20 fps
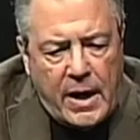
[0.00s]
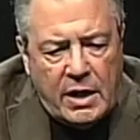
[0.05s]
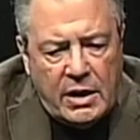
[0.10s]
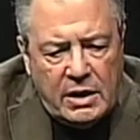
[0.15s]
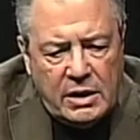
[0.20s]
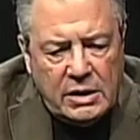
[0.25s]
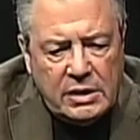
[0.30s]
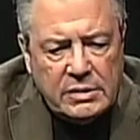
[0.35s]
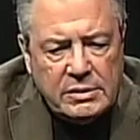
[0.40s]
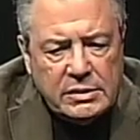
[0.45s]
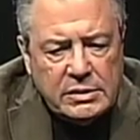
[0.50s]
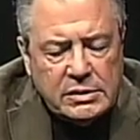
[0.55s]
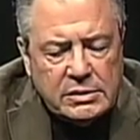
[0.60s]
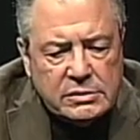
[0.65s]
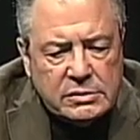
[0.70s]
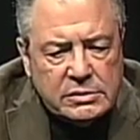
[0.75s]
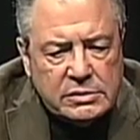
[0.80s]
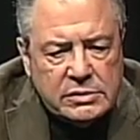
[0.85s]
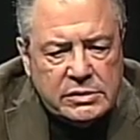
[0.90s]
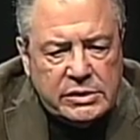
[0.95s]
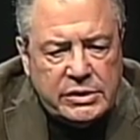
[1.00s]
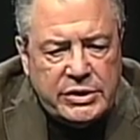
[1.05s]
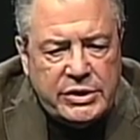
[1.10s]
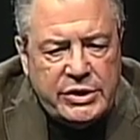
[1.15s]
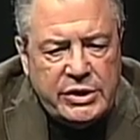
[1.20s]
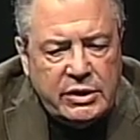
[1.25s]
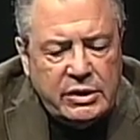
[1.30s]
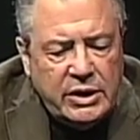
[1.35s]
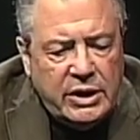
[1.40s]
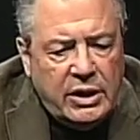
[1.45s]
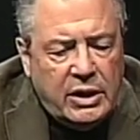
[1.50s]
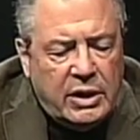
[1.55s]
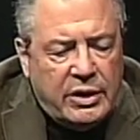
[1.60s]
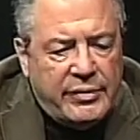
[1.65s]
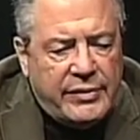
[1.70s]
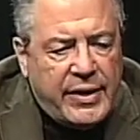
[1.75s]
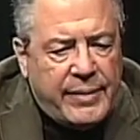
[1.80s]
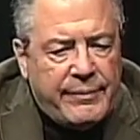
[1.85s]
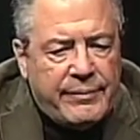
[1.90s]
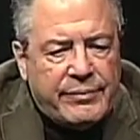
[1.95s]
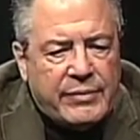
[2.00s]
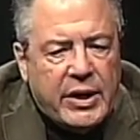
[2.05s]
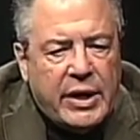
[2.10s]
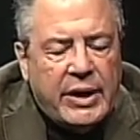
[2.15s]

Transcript: uh, dealing that